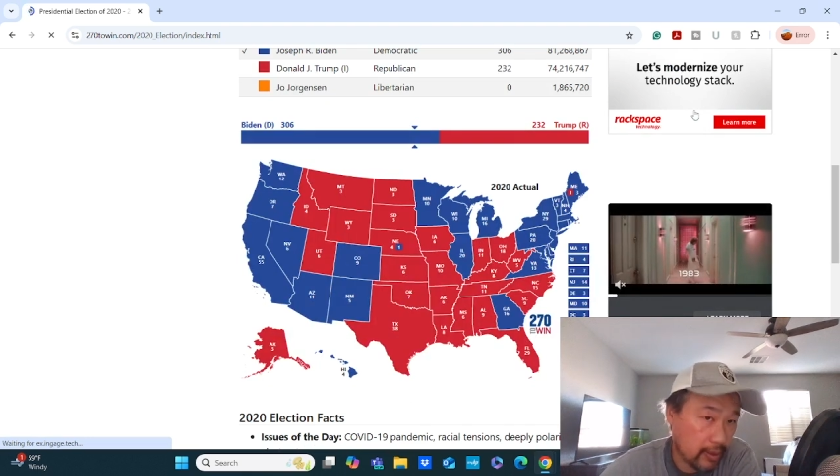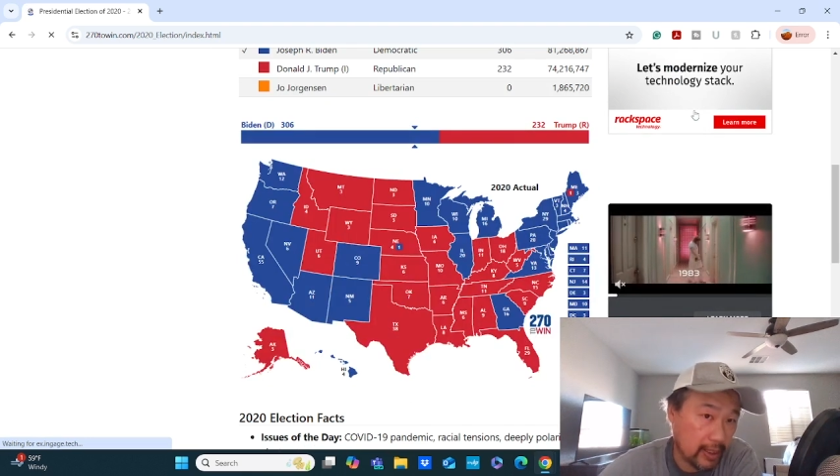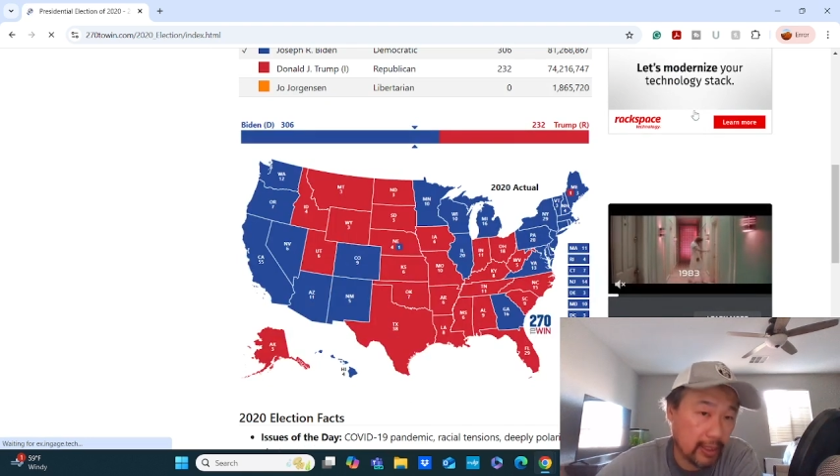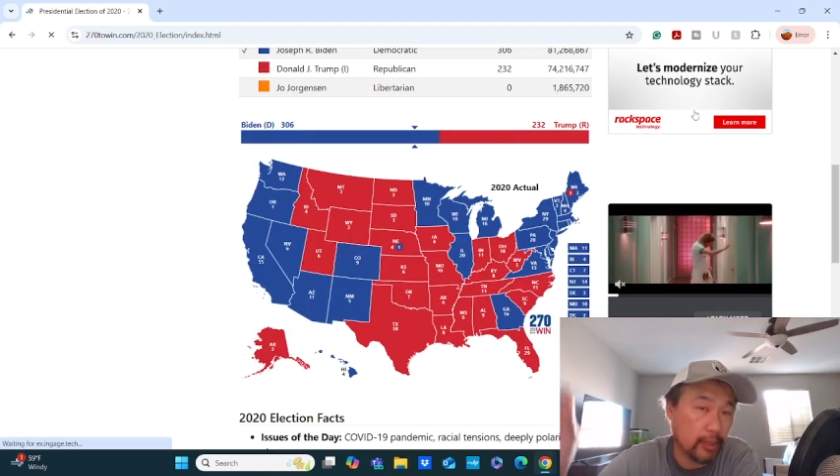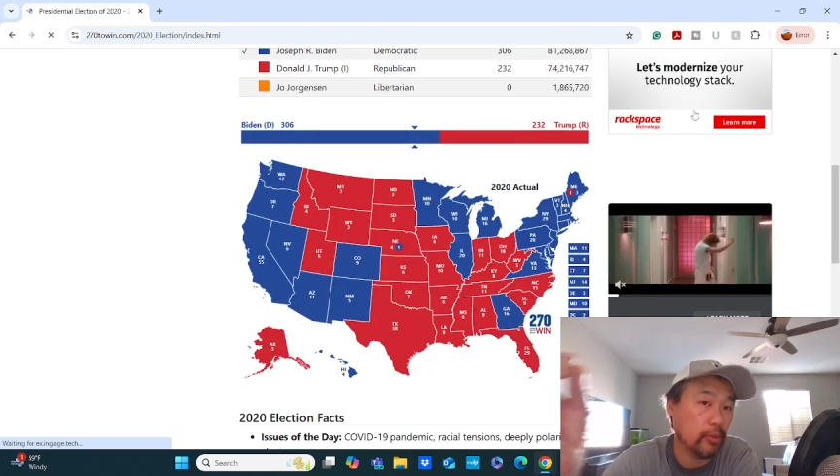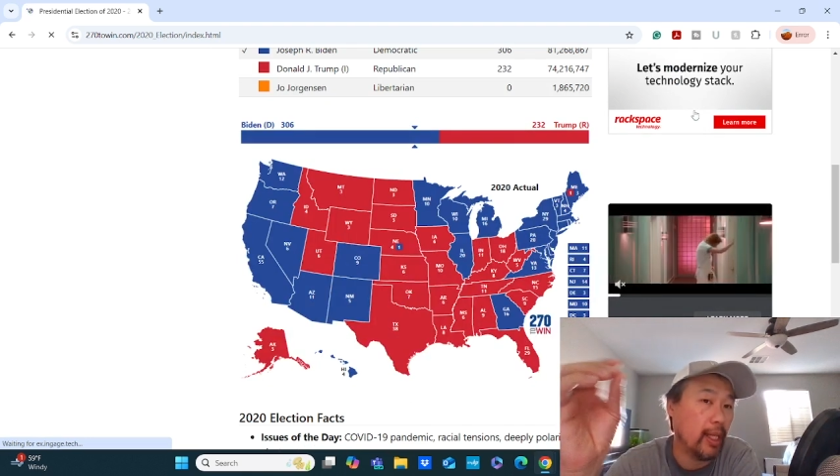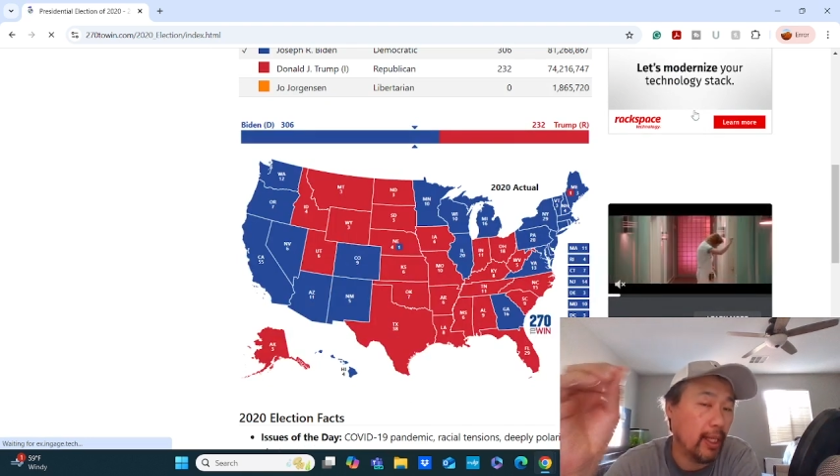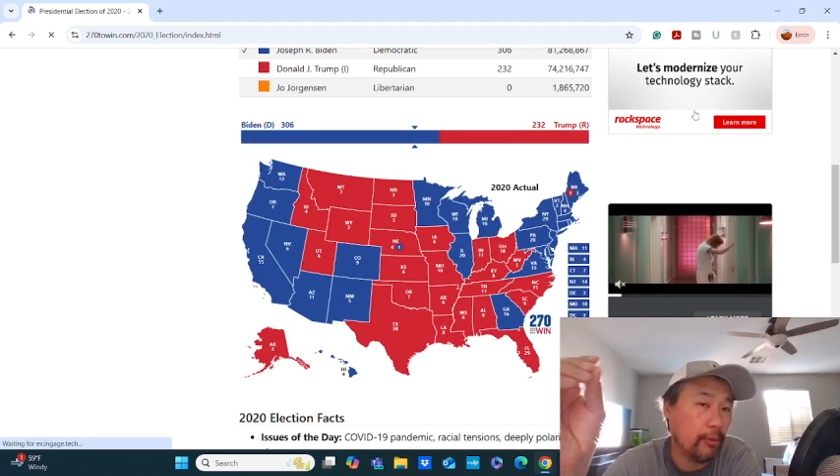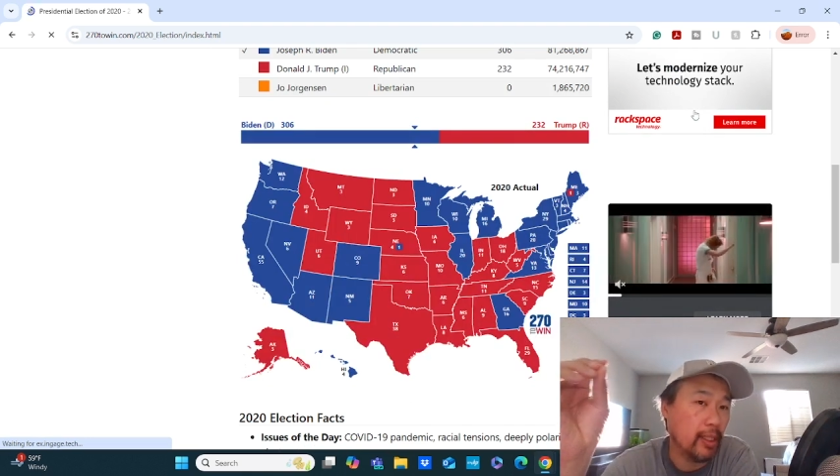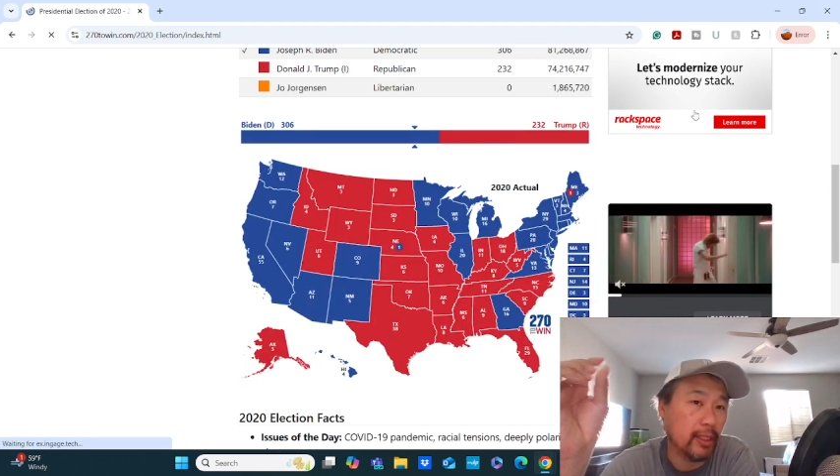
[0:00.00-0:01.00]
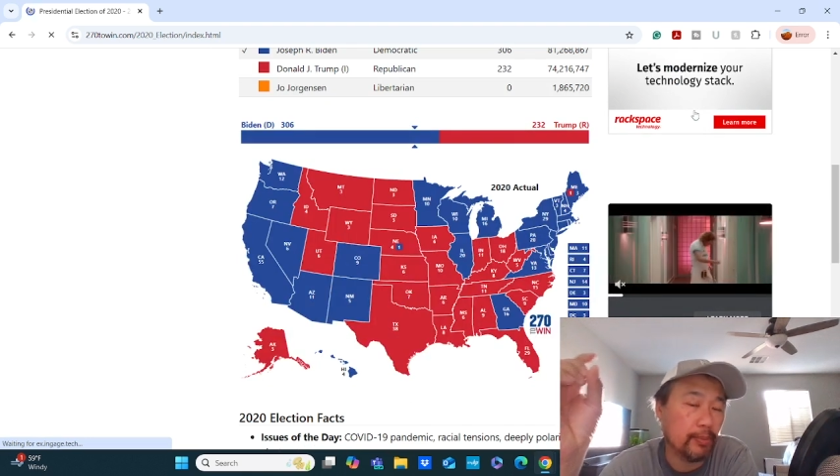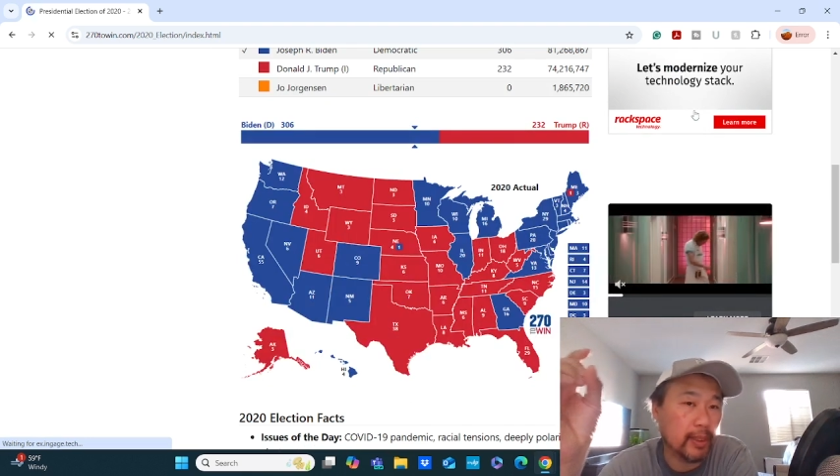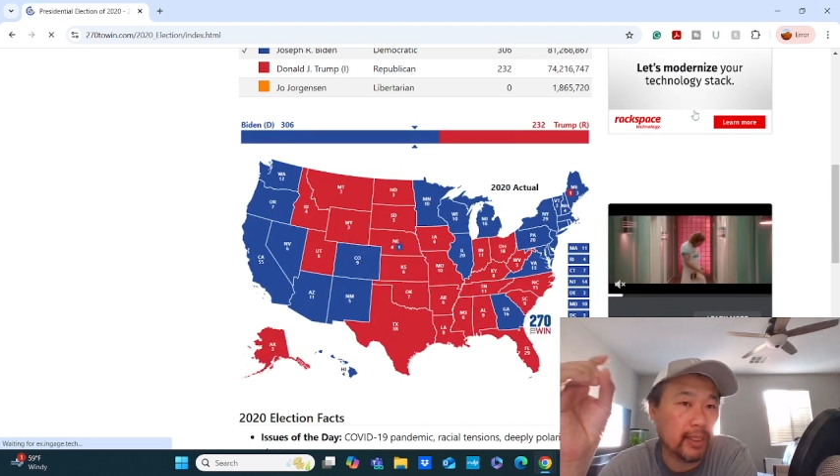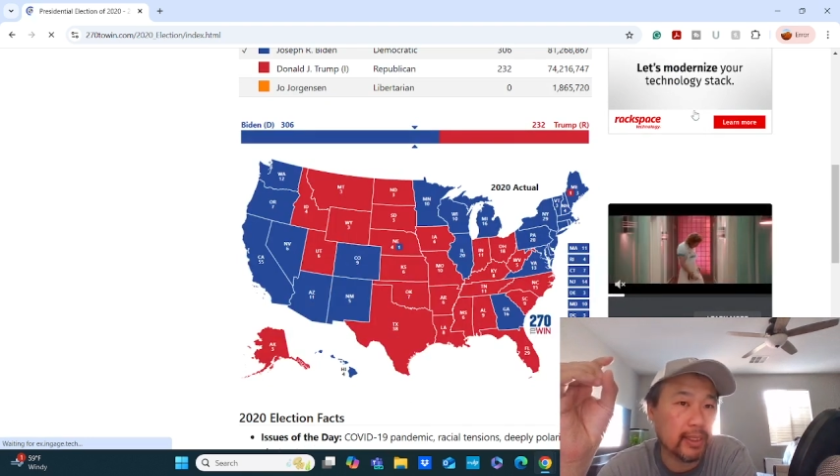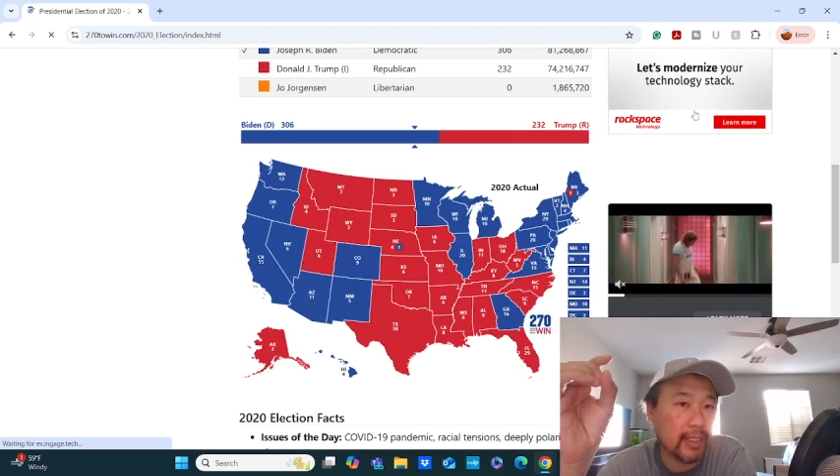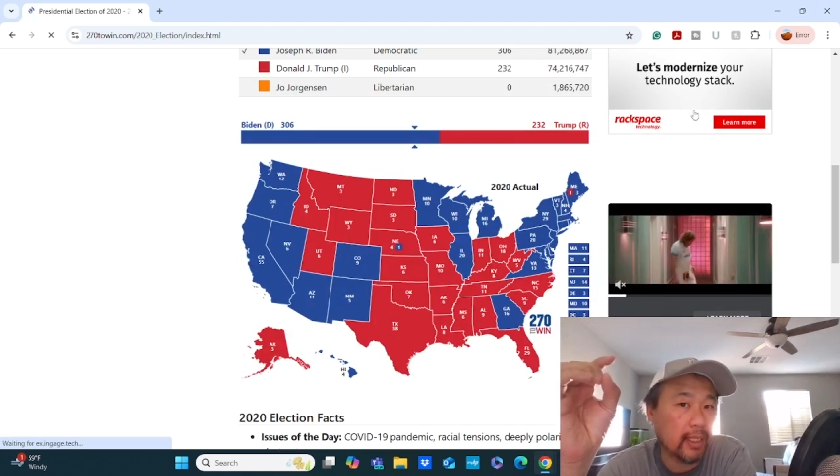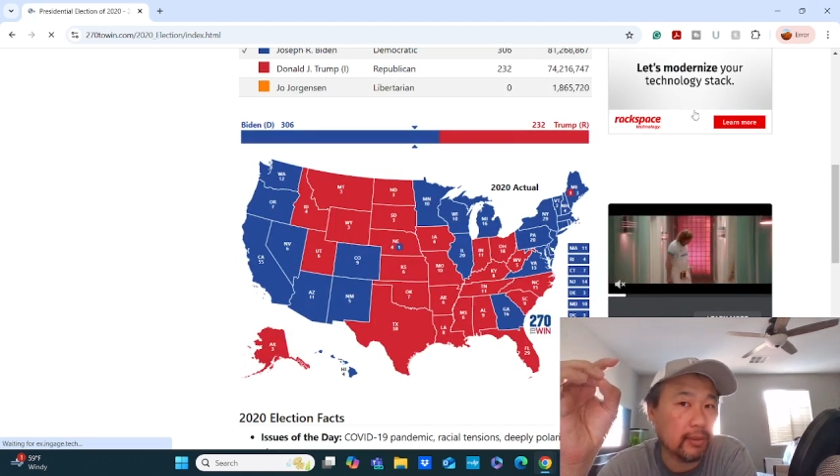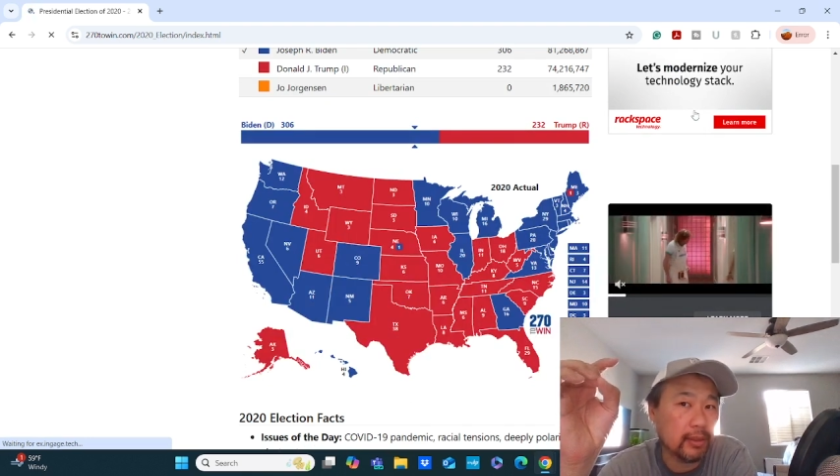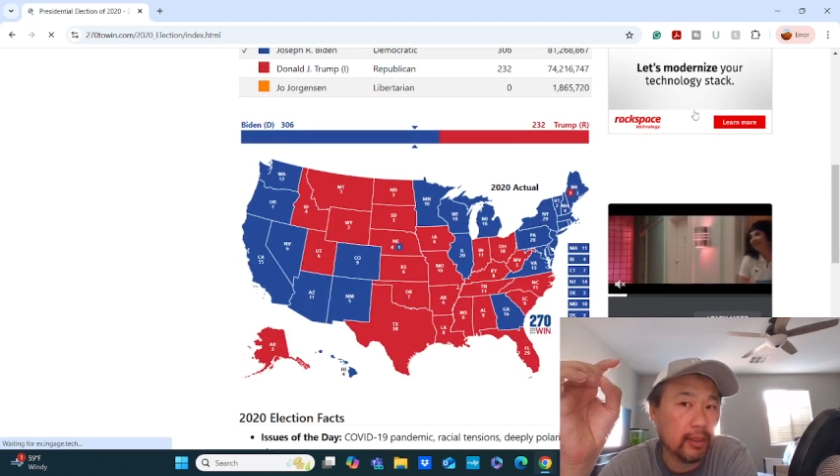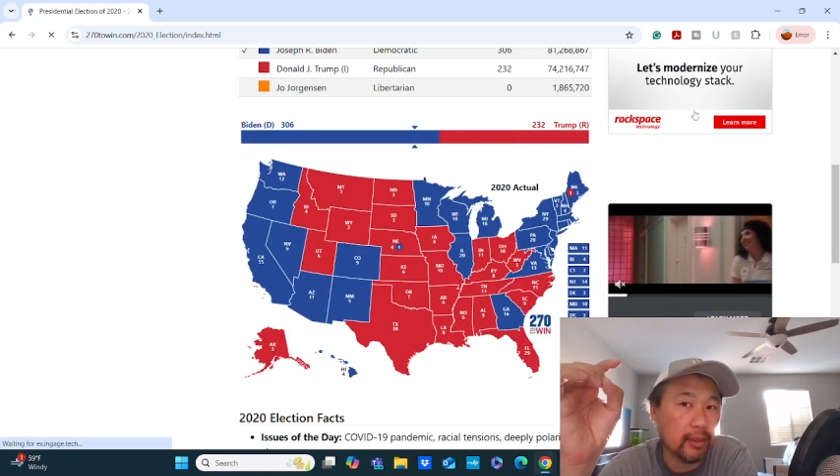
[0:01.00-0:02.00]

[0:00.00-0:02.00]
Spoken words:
this is why I want to put this out.